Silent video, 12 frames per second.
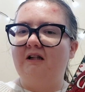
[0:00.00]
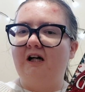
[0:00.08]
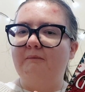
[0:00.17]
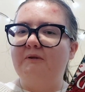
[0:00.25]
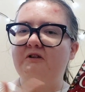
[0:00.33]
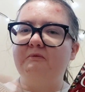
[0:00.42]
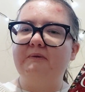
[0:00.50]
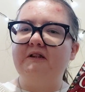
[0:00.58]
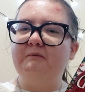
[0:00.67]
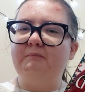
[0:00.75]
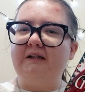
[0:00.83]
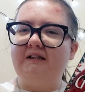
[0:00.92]
I mean, it'll be
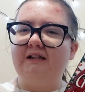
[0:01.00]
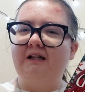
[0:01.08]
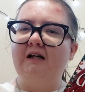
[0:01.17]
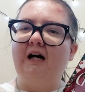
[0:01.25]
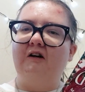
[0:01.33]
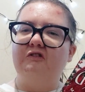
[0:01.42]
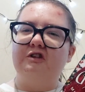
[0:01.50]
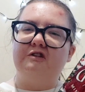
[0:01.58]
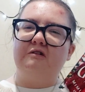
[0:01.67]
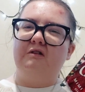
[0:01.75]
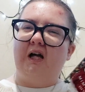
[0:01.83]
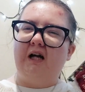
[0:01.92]
the big
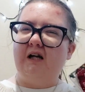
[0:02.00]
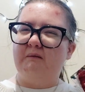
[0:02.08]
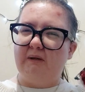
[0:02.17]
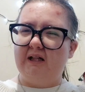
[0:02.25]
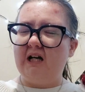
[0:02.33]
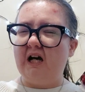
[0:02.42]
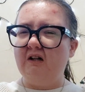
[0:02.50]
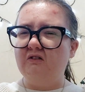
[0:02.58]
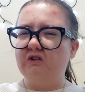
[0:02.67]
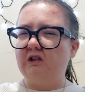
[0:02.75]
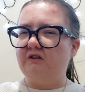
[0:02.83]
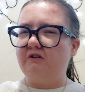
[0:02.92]
houses, so like a manor
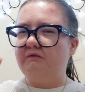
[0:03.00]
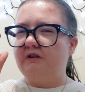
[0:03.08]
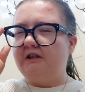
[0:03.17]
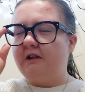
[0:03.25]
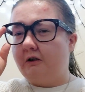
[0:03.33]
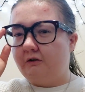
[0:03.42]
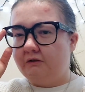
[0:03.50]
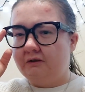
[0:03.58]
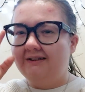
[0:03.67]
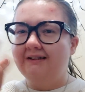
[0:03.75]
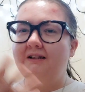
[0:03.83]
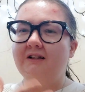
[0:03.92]
house, I don't really know.
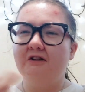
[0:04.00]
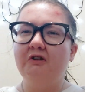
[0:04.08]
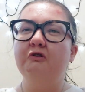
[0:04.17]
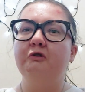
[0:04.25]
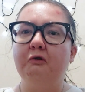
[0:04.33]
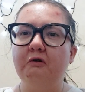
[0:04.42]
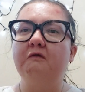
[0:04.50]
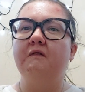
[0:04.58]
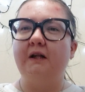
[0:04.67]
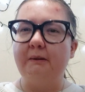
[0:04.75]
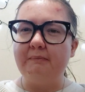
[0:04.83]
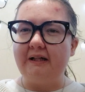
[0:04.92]
Those sort of
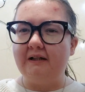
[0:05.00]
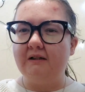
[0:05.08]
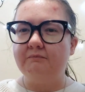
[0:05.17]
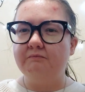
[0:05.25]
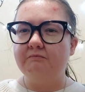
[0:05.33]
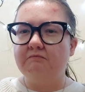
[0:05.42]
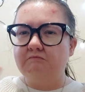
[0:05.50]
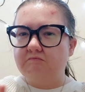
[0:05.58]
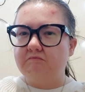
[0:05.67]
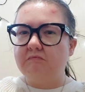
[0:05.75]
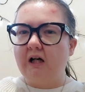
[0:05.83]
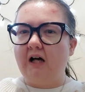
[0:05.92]
really big
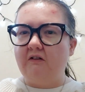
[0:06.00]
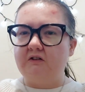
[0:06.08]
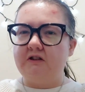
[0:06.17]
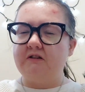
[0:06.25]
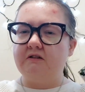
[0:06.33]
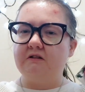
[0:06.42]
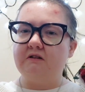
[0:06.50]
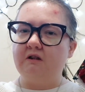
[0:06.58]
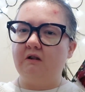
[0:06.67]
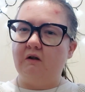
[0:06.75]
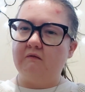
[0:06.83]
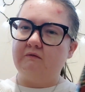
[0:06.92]
houses that a
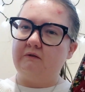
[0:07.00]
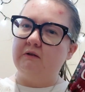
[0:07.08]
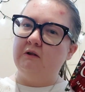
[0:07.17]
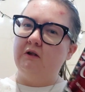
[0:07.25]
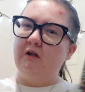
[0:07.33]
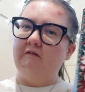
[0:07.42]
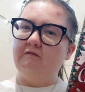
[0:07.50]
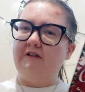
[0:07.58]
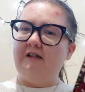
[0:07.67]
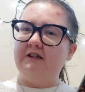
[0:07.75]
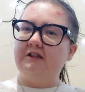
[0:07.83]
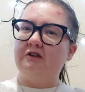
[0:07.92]
lot of
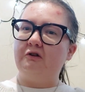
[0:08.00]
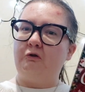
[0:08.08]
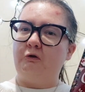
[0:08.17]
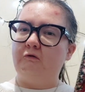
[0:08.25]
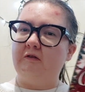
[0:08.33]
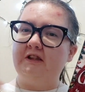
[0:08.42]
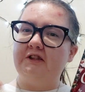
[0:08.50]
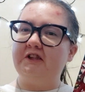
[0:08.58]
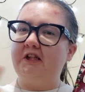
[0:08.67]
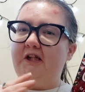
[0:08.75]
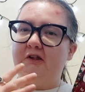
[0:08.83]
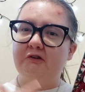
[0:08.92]
rich or
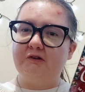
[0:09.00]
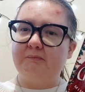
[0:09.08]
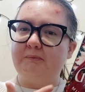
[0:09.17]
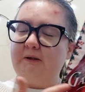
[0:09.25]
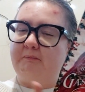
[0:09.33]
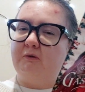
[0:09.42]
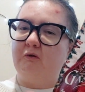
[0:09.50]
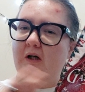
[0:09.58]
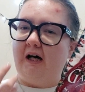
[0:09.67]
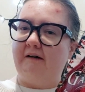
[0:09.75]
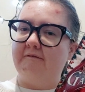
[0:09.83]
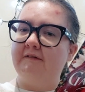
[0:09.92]
rich-ish people
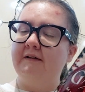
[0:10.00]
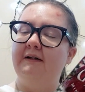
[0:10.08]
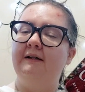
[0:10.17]
have.